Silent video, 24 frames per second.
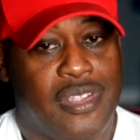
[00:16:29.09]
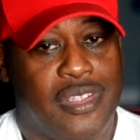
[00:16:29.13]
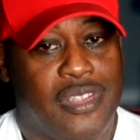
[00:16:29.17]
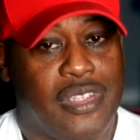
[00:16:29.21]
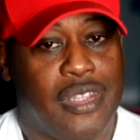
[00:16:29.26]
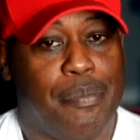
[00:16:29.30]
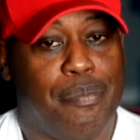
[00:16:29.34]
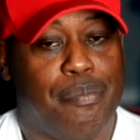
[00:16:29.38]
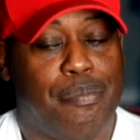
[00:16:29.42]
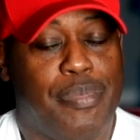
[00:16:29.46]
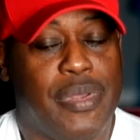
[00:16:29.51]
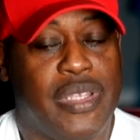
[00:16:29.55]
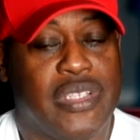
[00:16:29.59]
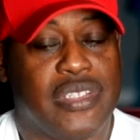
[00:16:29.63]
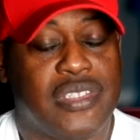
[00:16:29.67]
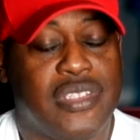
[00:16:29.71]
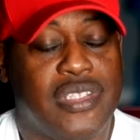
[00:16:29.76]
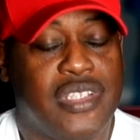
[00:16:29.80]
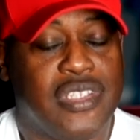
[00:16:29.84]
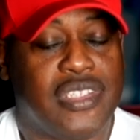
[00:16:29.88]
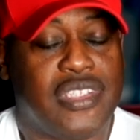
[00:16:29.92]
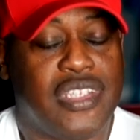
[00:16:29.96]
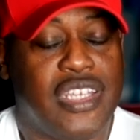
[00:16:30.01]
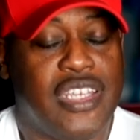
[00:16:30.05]
the
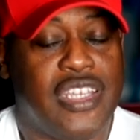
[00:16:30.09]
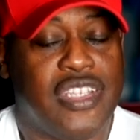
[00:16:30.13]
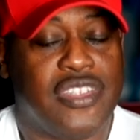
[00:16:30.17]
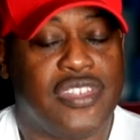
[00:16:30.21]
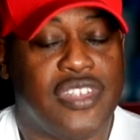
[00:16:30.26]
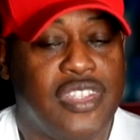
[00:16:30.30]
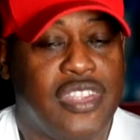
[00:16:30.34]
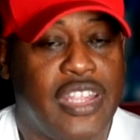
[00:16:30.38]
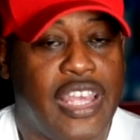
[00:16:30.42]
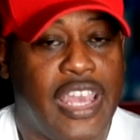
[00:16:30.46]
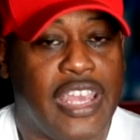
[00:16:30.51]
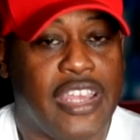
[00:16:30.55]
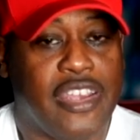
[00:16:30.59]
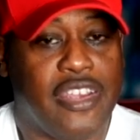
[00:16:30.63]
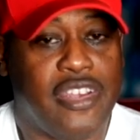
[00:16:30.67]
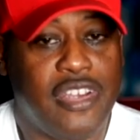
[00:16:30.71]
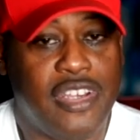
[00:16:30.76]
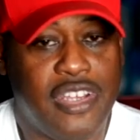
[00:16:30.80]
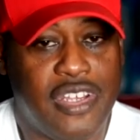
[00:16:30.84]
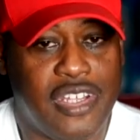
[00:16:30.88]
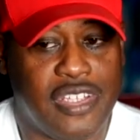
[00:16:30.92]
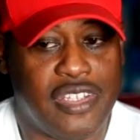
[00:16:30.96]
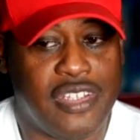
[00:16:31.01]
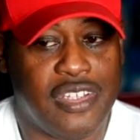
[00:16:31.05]
business isn't that
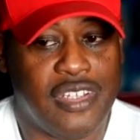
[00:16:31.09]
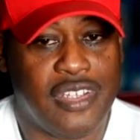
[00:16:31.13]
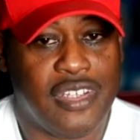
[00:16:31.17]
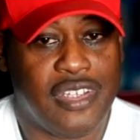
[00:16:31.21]
good.